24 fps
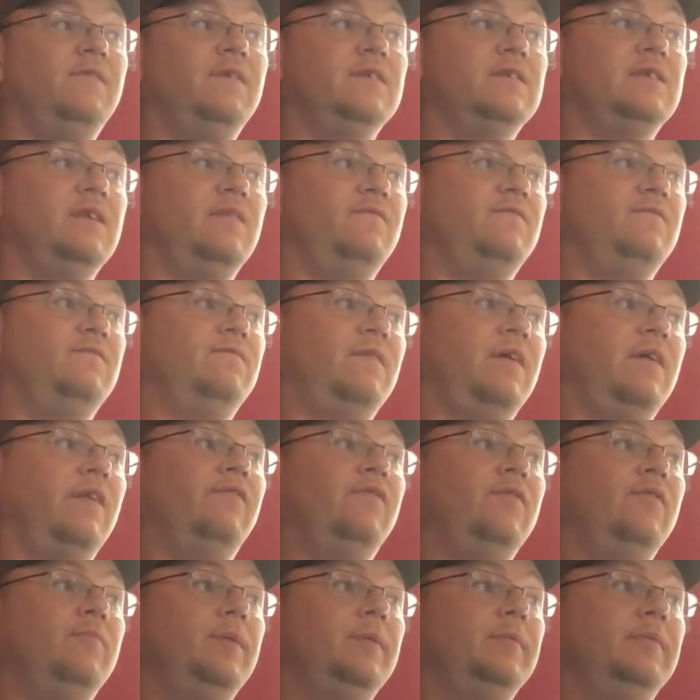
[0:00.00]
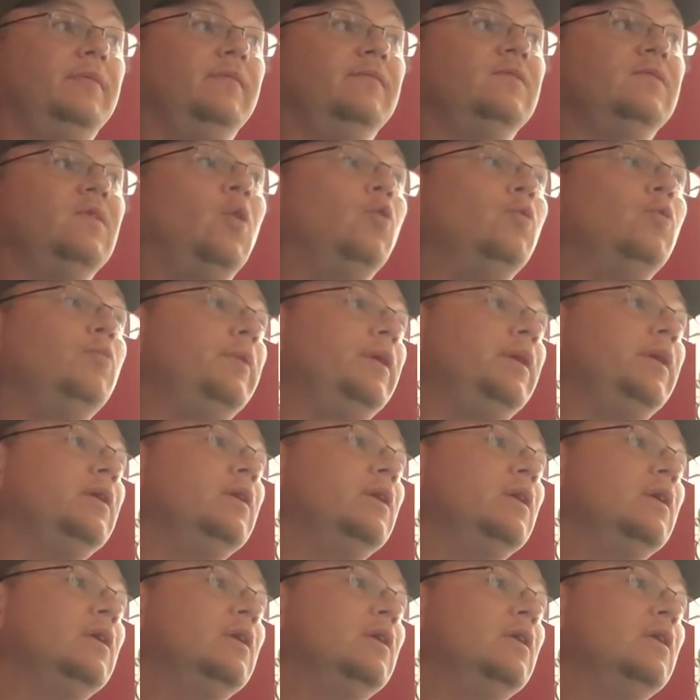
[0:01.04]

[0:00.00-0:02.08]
because a few people have told me.